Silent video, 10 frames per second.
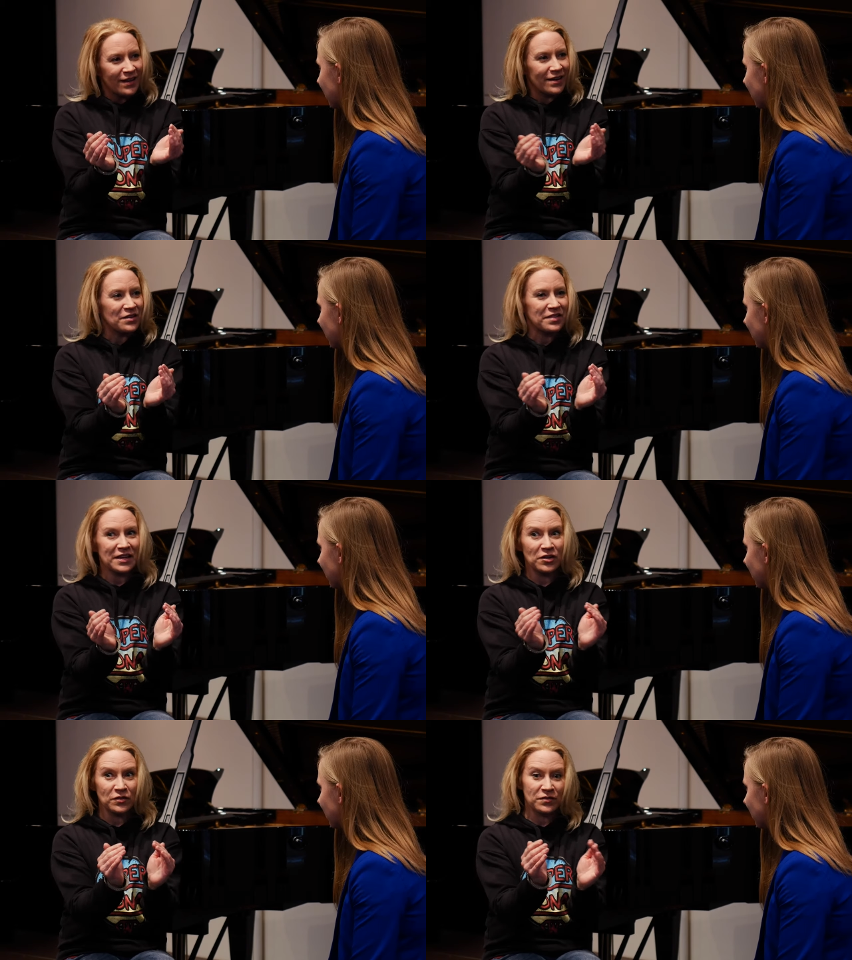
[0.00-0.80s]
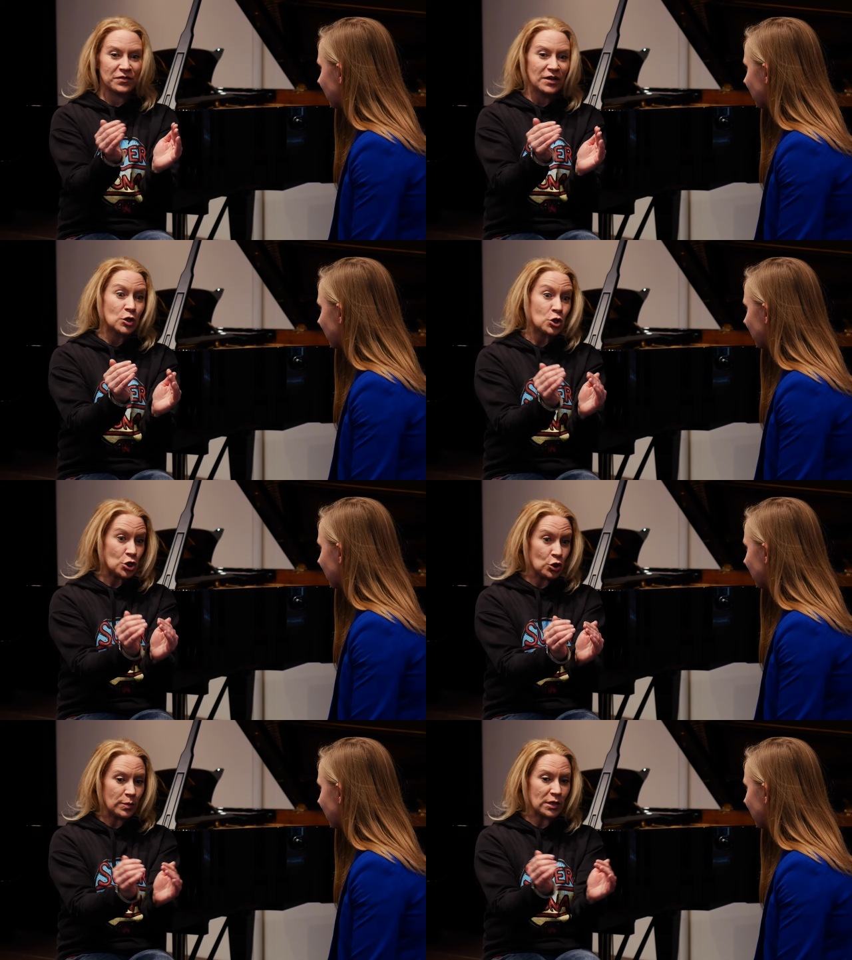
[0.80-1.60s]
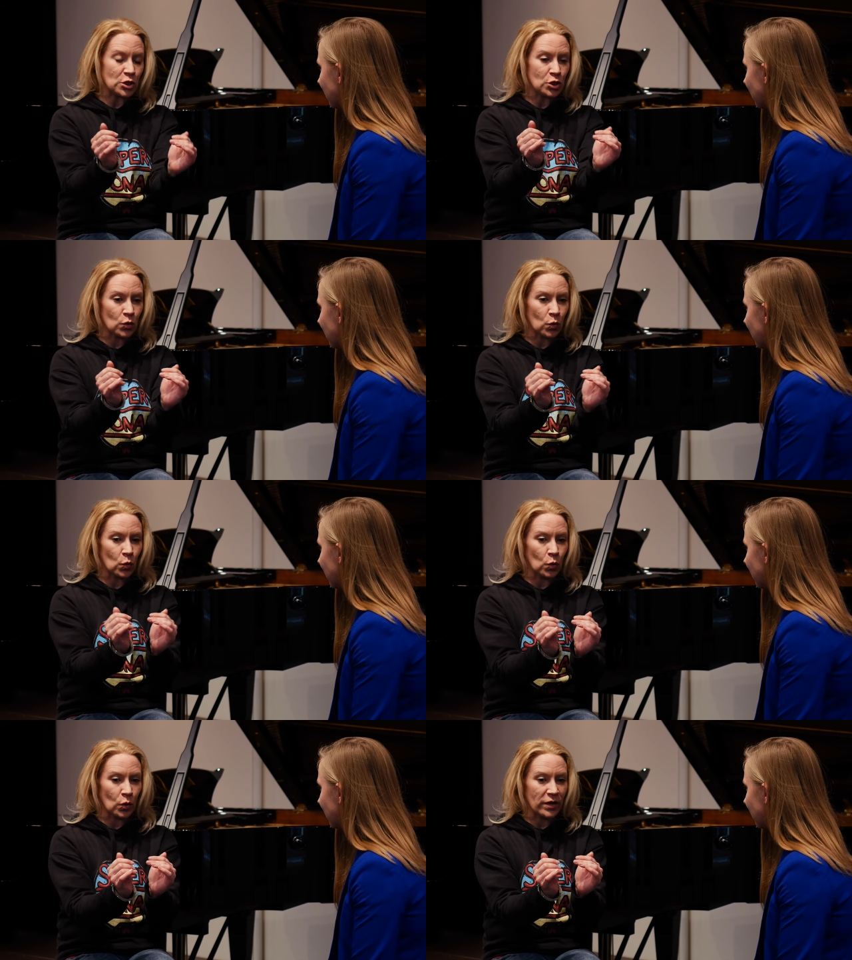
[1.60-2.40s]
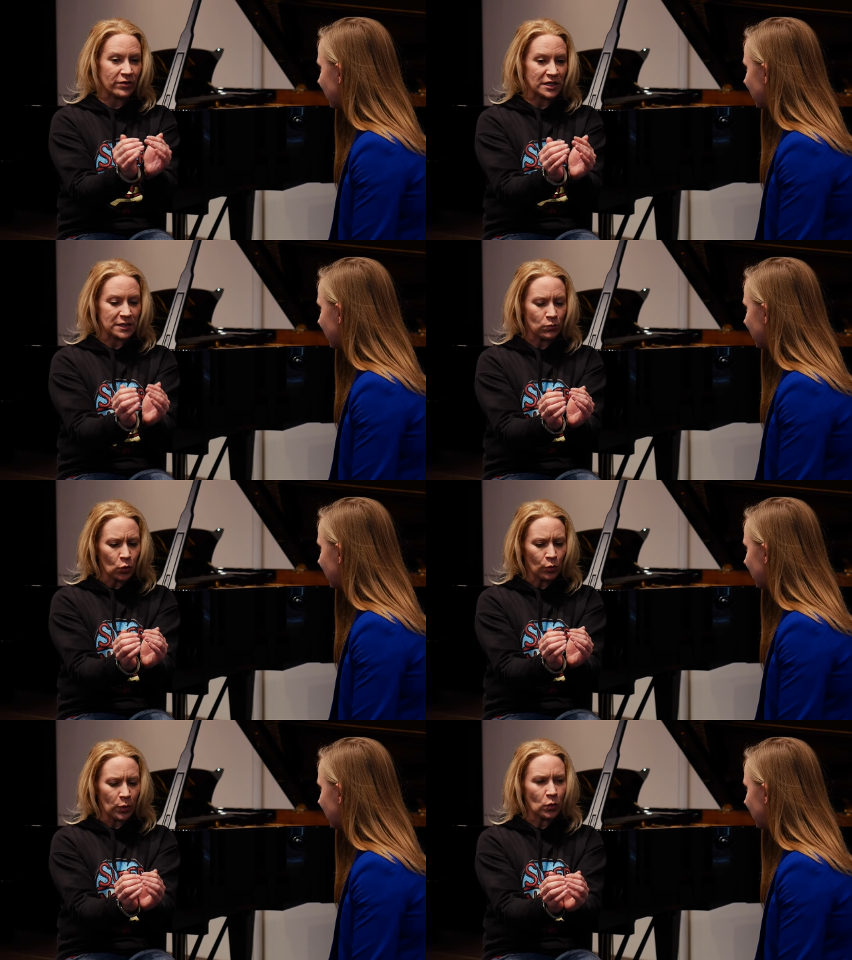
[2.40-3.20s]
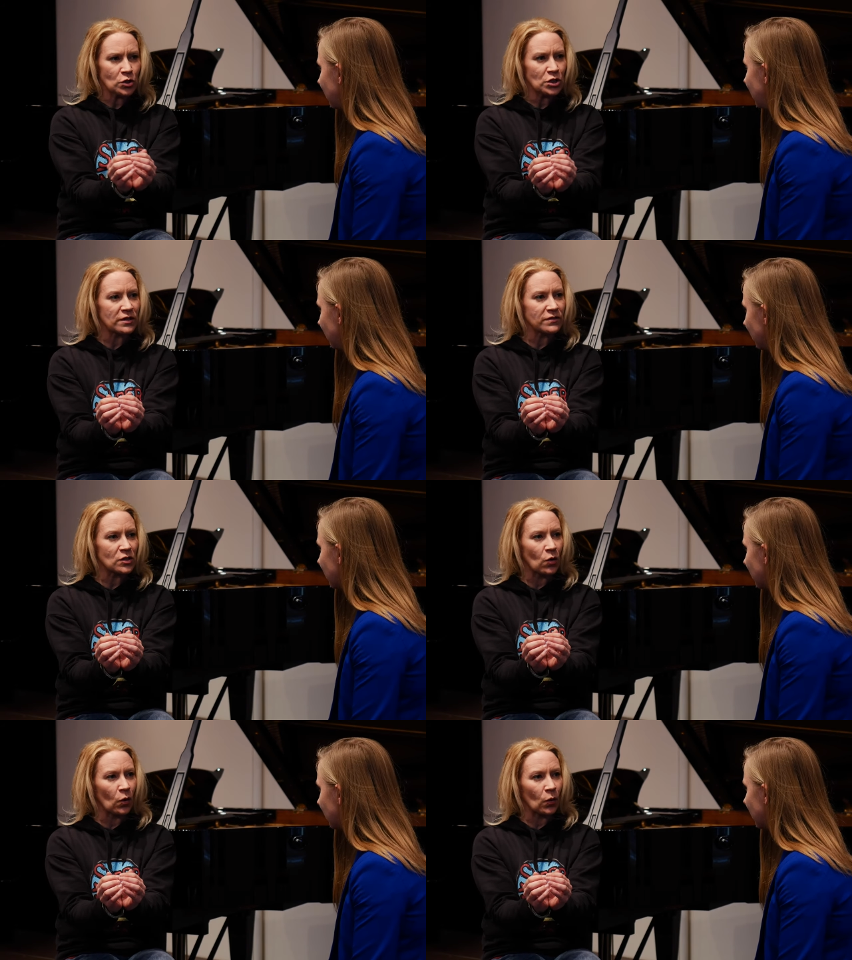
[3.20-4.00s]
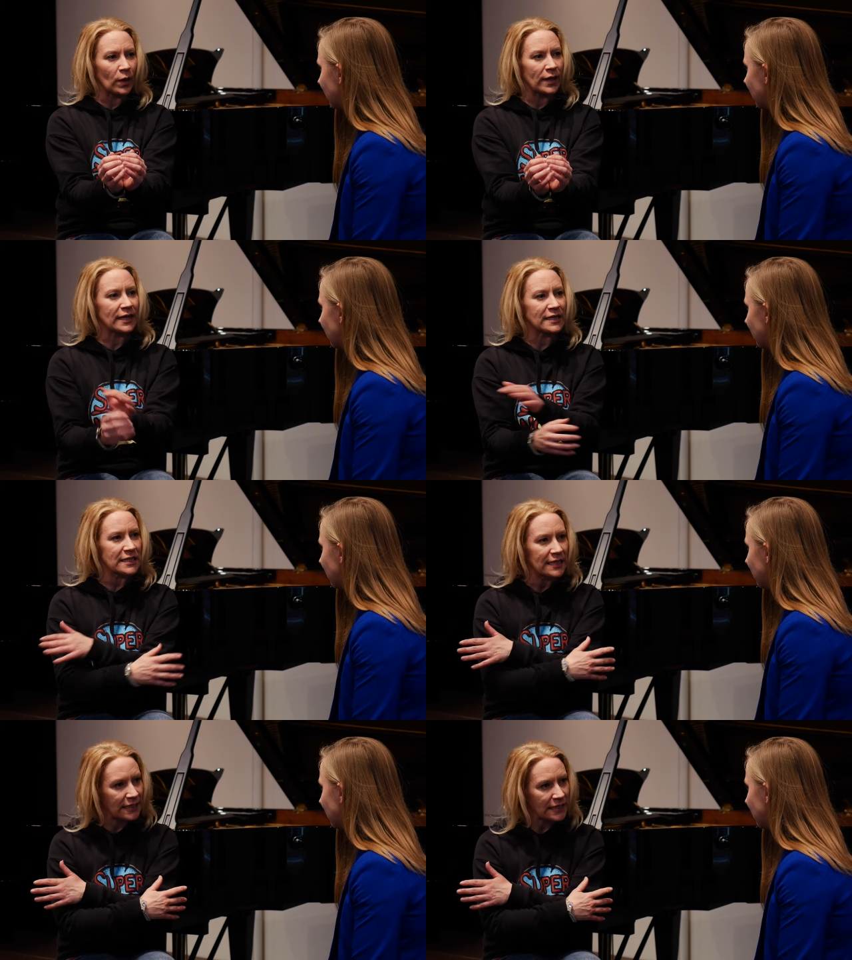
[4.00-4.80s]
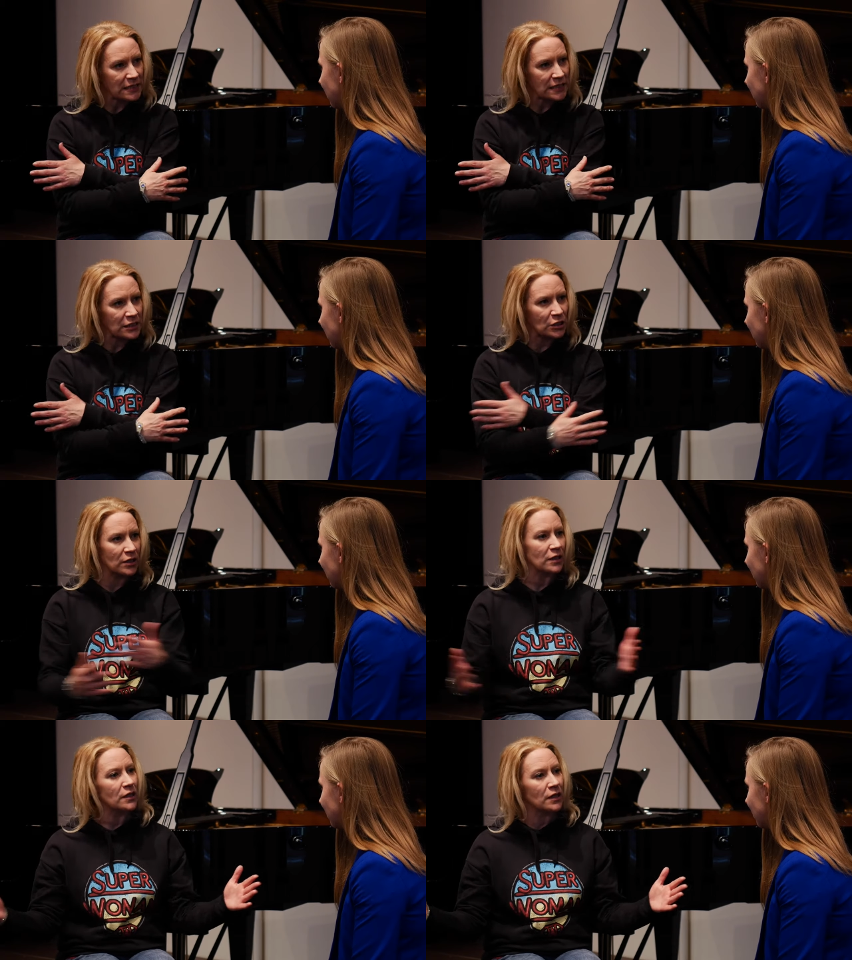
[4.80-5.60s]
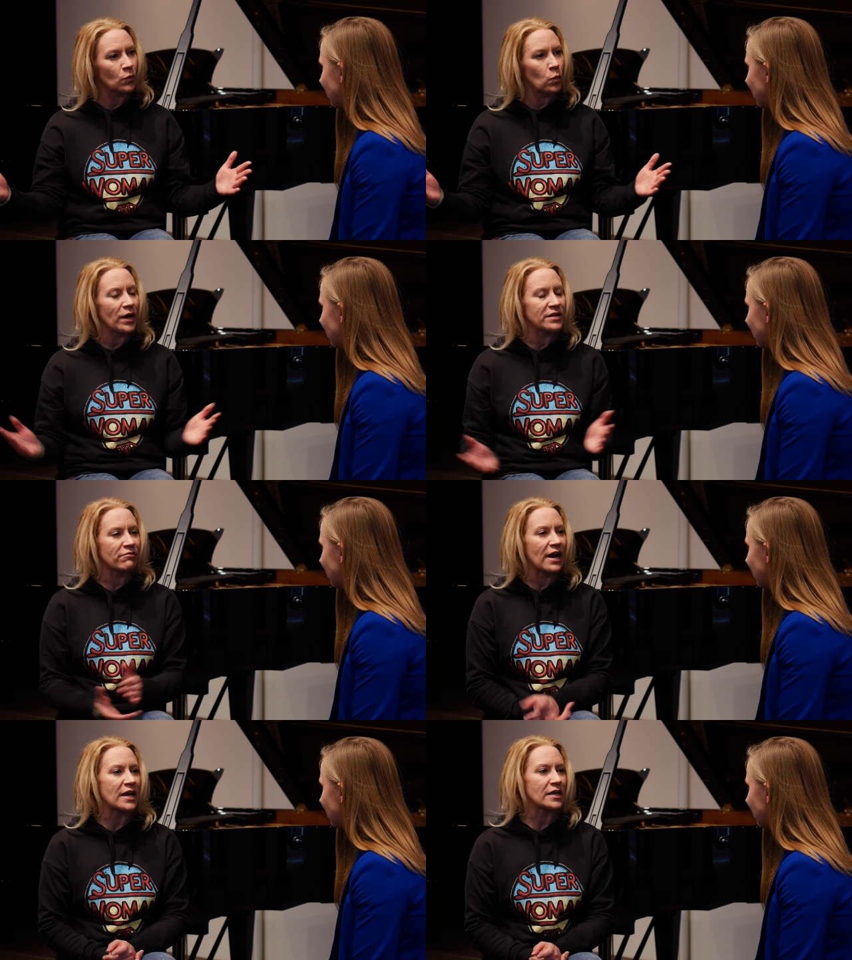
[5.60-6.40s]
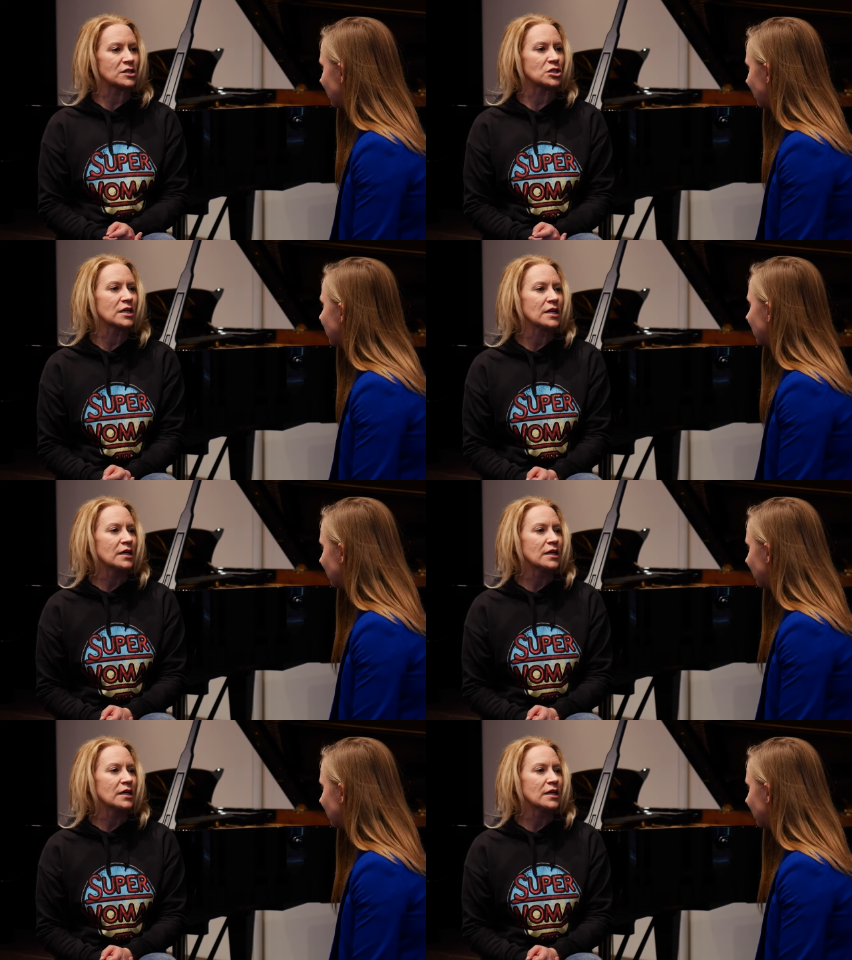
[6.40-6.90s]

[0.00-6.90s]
Speaker 1: and think of Schubert or a very small portion of song and actually there's such a, a wide range